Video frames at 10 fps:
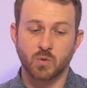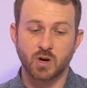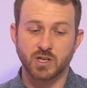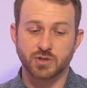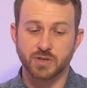we're
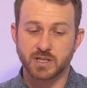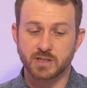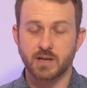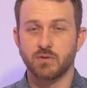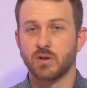more on a
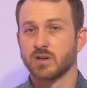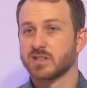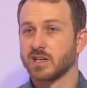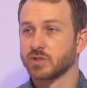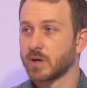strategic level.
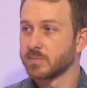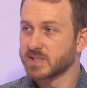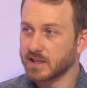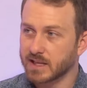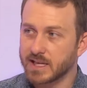Our sales
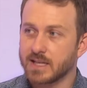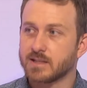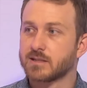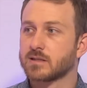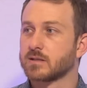reps send
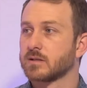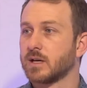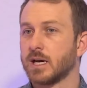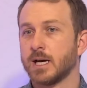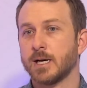
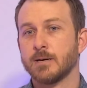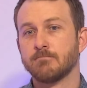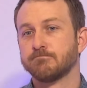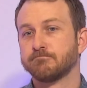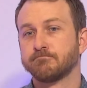leads
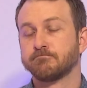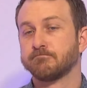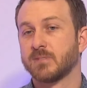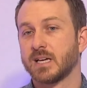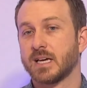
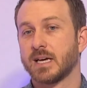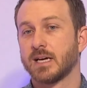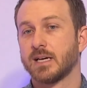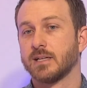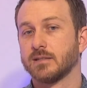
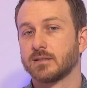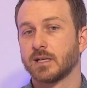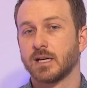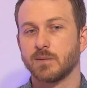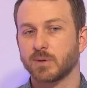
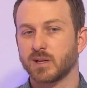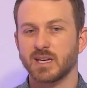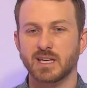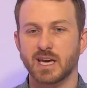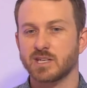and
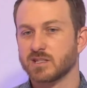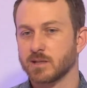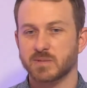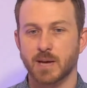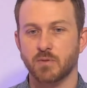typically engage in
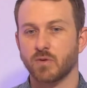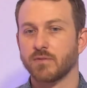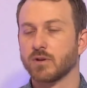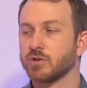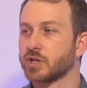some type of
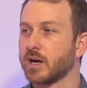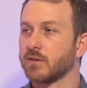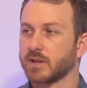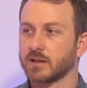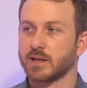revenue
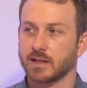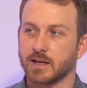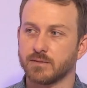share, thing